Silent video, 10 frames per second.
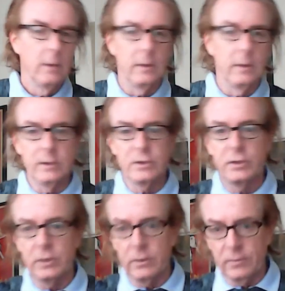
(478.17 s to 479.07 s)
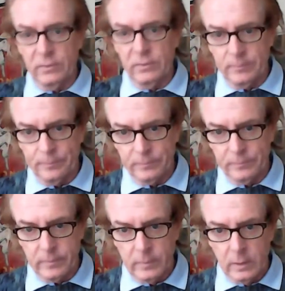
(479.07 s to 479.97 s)
Then he shifts
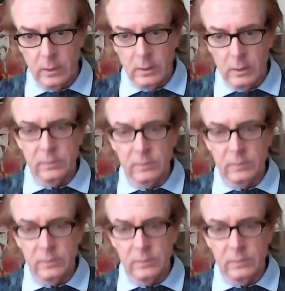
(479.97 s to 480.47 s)
to